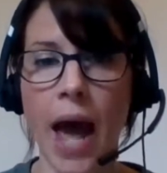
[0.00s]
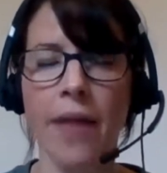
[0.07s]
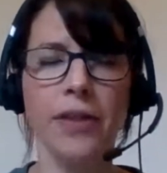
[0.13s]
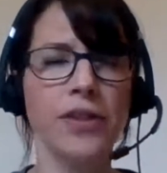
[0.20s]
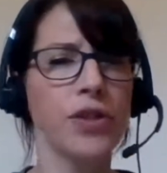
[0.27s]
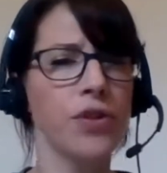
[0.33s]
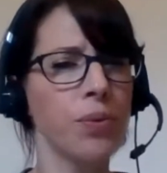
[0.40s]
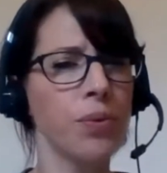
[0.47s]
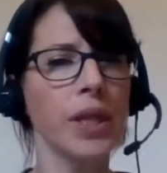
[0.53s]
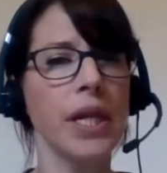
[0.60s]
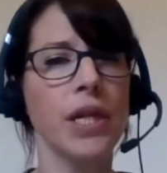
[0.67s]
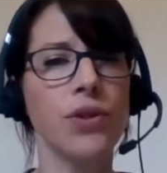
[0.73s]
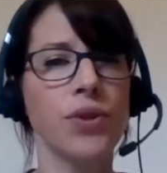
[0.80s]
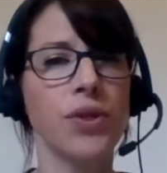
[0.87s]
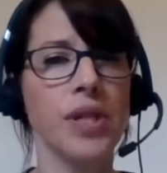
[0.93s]
And this is really
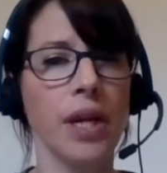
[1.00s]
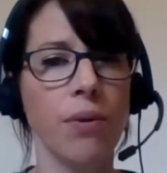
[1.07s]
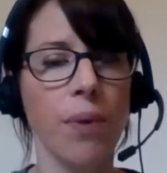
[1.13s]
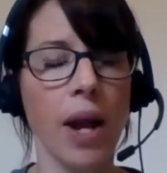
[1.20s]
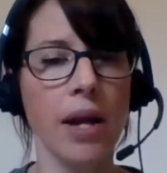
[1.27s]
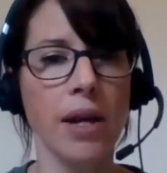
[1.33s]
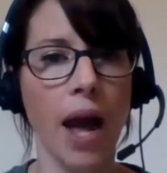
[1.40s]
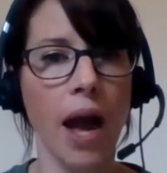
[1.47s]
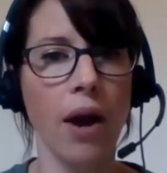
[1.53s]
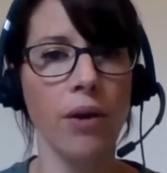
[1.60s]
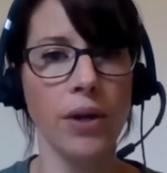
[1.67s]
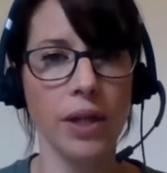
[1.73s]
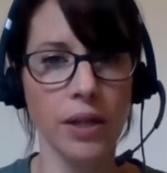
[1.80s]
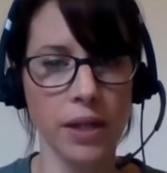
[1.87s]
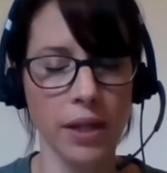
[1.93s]
interesting right
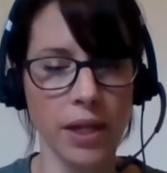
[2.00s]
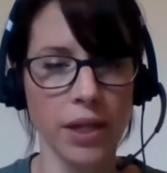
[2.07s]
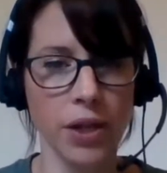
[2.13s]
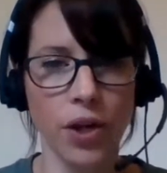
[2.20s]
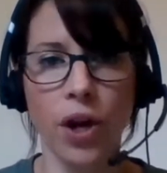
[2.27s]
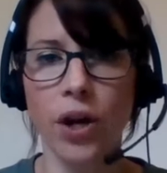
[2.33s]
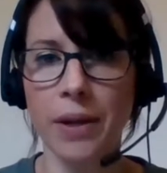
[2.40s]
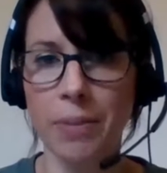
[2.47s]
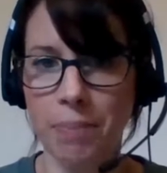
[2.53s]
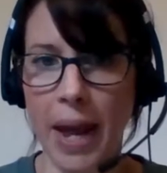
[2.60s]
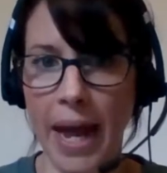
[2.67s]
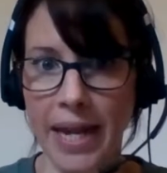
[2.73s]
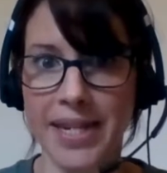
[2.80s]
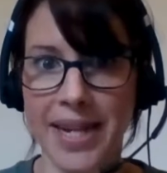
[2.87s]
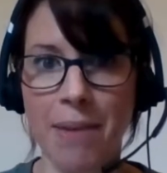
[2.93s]
now in the current
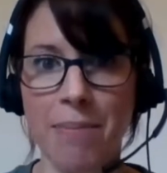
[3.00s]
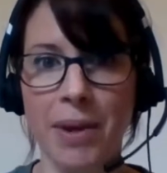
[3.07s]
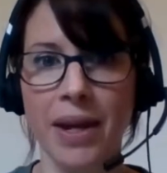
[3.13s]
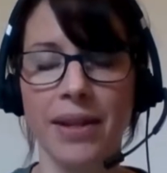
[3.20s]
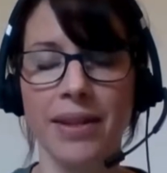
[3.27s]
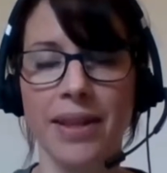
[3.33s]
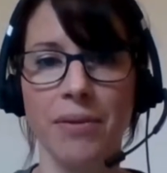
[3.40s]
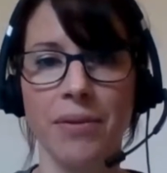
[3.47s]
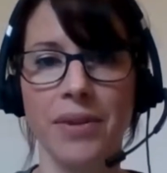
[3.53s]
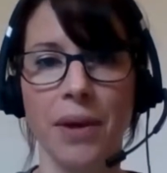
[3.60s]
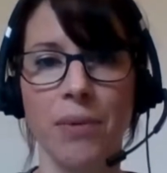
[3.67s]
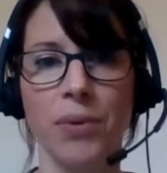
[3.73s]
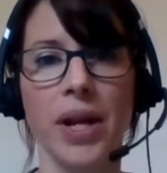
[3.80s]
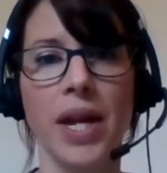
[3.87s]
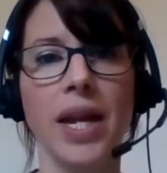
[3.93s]
pandemic
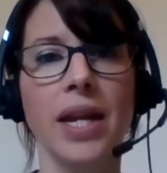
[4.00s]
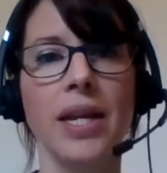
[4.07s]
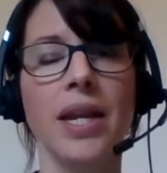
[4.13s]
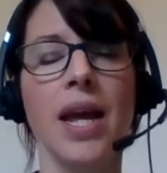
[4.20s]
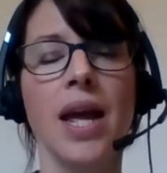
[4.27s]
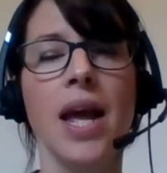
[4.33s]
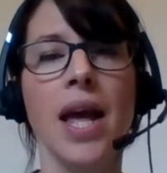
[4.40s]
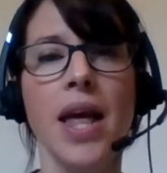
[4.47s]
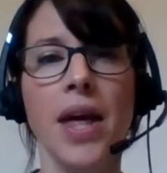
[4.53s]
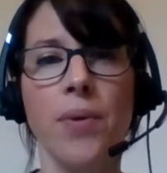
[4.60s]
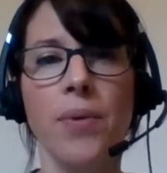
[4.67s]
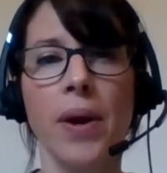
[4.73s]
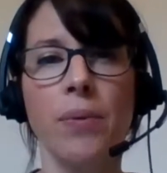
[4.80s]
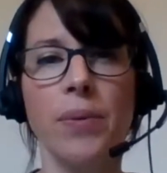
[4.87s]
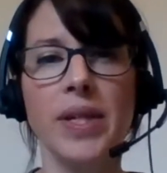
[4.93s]
that we're in,
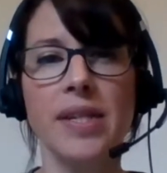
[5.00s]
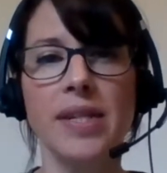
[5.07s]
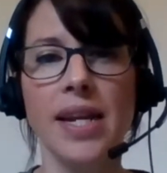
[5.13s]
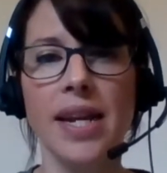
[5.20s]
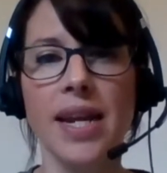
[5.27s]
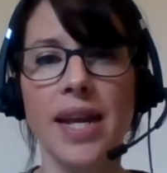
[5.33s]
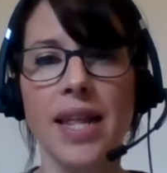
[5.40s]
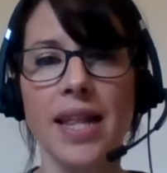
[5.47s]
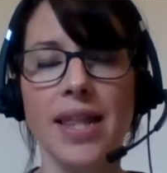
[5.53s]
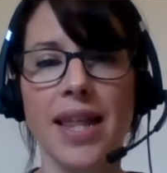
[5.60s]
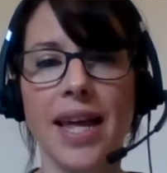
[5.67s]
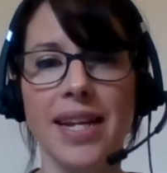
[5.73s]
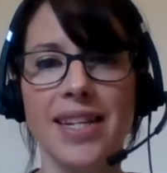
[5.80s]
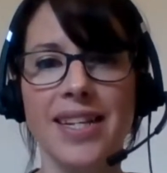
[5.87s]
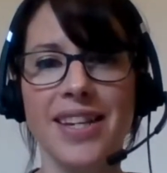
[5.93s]
where we see
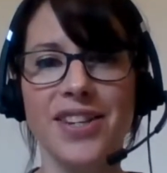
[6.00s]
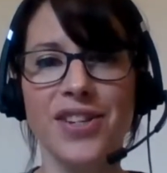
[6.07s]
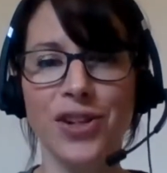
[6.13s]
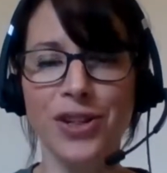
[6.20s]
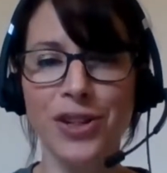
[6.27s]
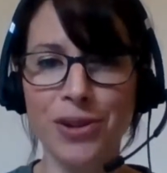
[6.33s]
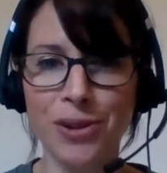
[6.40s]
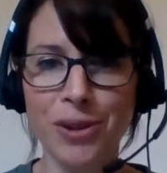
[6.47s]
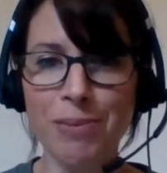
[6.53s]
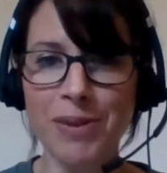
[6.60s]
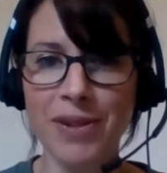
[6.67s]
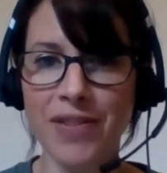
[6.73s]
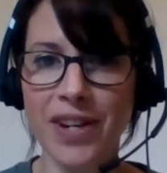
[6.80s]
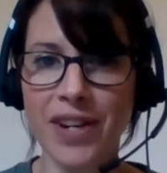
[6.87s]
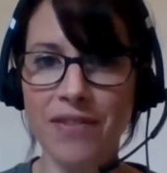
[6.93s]
that certain
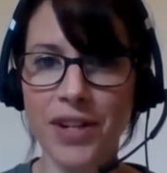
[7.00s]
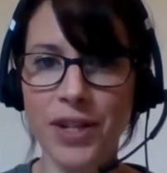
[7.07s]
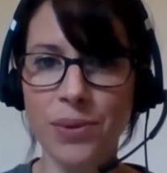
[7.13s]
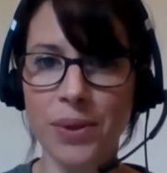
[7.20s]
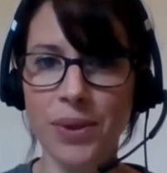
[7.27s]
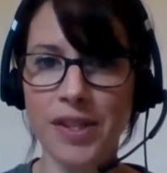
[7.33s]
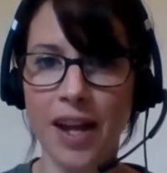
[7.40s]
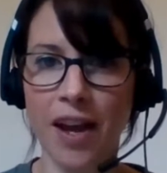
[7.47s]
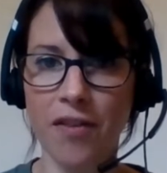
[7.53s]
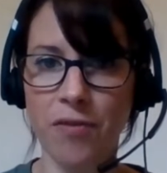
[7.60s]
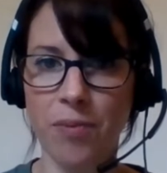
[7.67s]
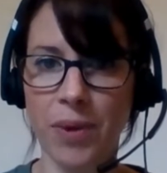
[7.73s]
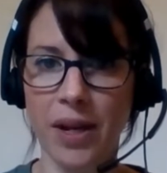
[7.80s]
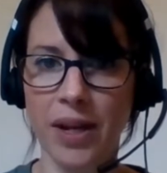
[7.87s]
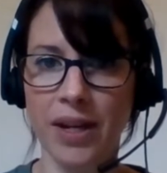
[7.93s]
groups of individuals
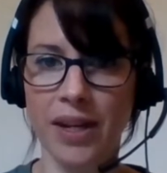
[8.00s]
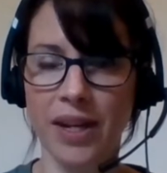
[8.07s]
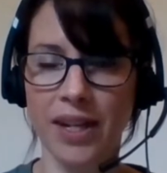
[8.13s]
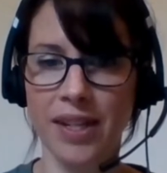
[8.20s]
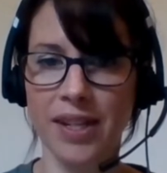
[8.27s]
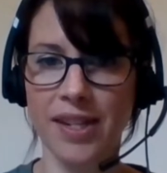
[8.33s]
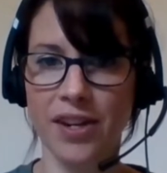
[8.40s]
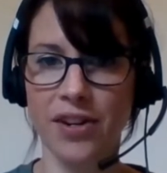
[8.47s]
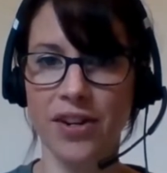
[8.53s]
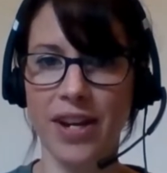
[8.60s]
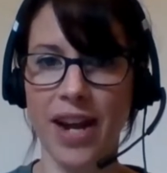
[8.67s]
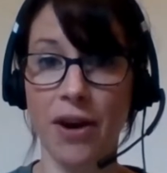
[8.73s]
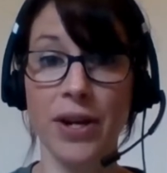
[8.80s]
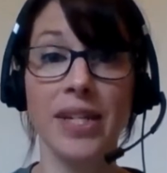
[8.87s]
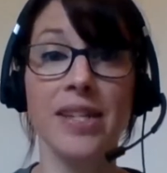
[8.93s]
have been considered
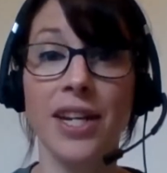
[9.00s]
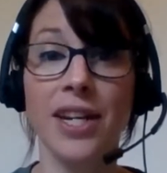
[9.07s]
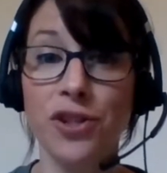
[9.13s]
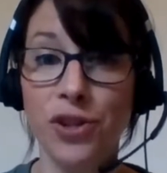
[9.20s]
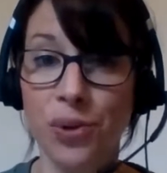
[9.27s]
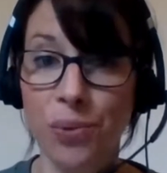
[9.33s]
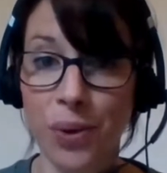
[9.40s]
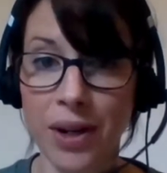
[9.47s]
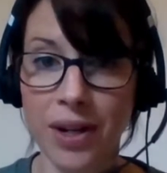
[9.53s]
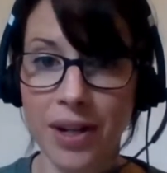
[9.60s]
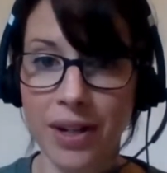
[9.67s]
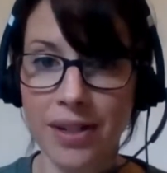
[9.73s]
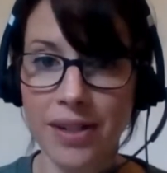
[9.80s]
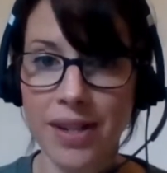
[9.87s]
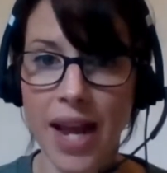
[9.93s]
now essential
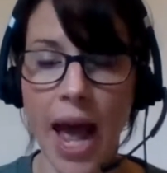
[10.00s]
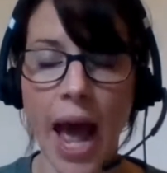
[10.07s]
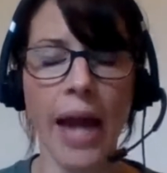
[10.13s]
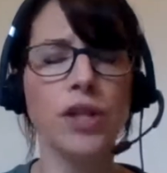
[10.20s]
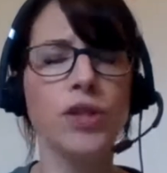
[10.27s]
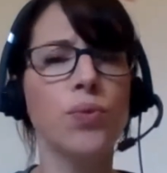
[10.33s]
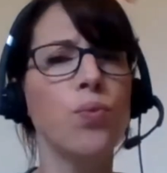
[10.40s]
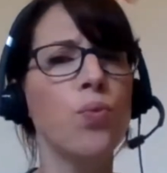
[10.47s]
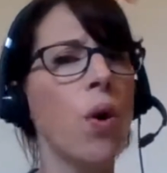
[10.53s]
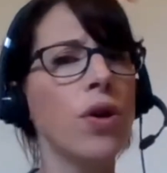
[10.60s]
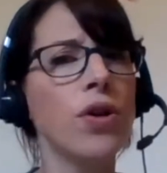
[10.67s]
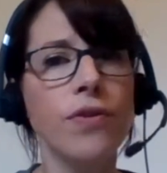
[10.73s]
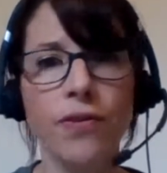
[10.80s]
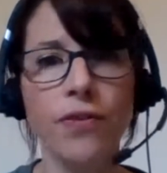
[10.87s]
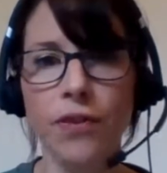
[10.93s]
workers. And it's
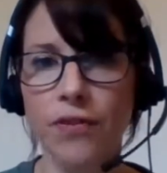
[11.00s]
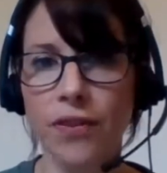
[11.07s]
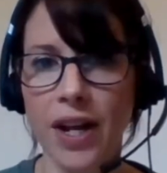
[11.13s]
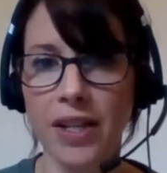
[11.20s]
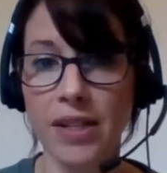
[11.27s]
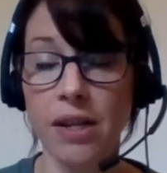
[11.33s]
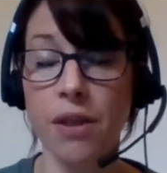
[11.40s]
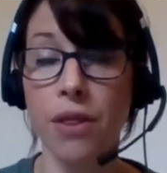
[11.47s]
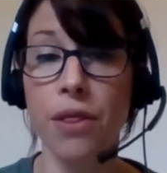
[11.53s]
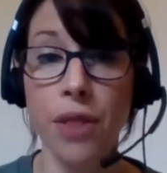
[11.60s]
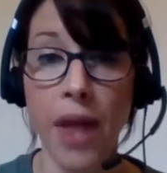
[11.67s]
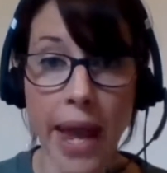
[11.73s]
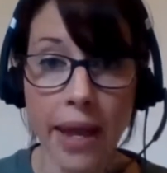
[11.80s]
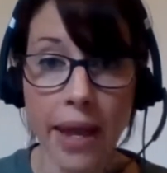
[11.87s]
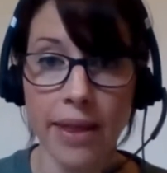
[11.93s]
wonderful for us to
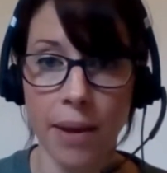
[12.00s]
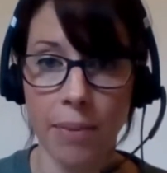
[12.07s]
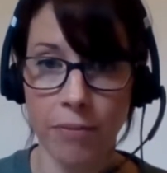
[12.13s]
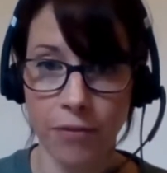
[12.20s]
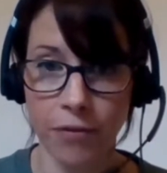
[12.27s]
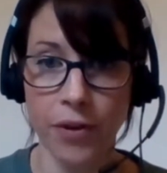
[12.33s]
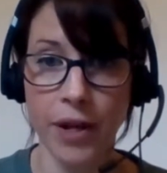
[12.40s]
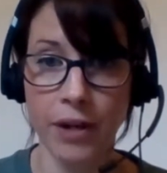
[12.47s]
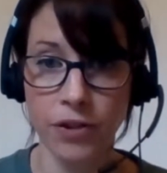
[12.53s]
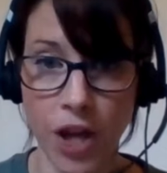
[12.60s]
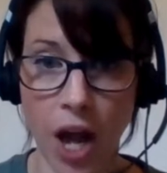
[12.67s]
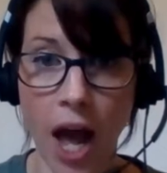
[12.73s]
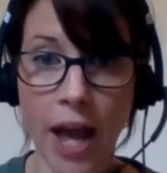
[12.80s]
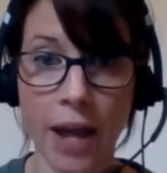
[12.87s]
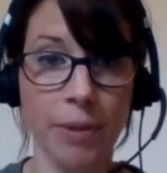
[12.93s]
thank them for
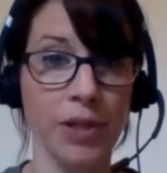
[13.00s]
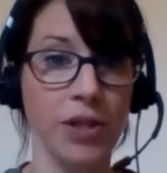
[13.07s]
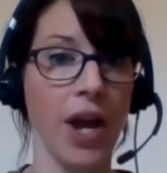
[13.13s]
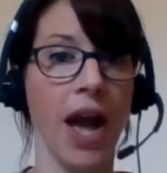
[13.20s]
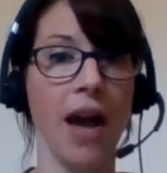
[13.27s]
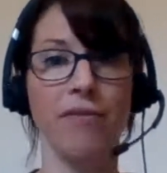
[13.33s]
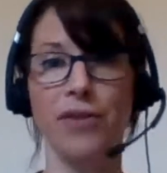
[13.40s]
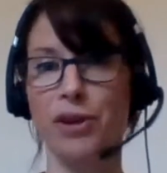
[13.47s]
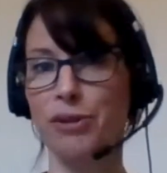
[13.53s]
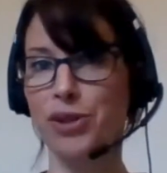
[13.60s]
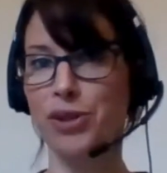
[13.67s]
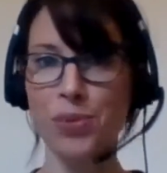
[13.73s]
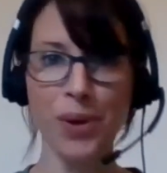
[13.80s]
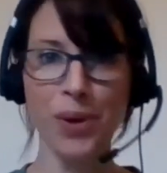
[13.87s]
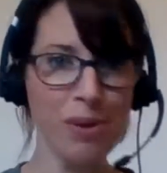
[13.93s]
time and to have, you know,
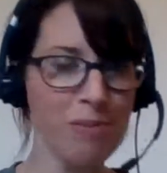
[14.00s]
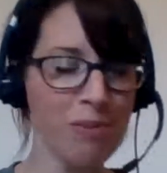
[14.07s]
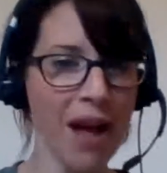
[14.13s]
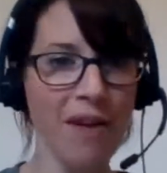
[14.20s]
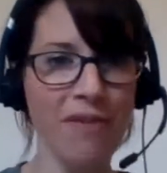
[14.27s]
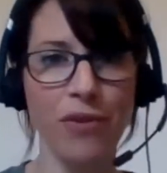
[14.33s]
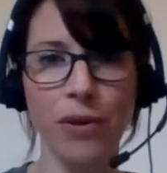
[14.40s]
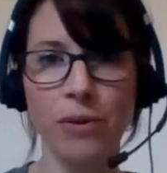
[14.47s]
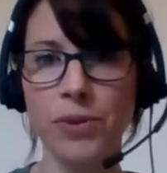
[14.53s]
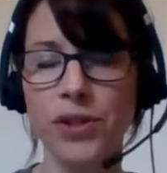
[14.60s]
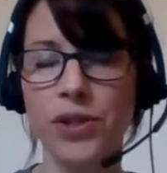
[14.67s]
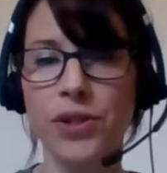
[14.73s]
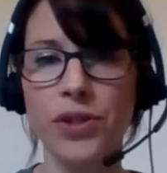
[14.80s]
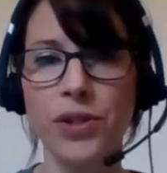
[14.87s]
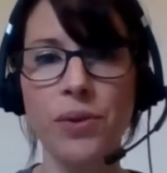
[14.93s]
Twitter platforms
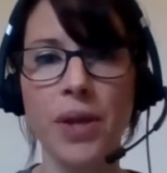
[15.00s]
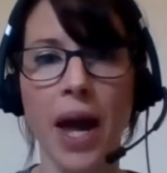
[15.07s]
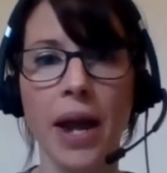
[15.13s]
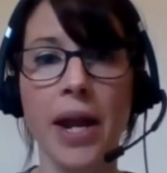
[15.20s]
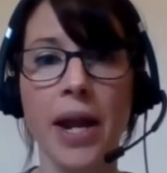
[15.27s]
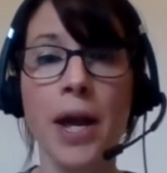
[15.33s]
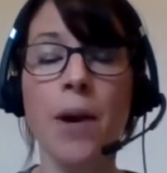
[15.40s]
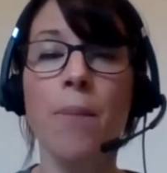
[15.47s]
to do that.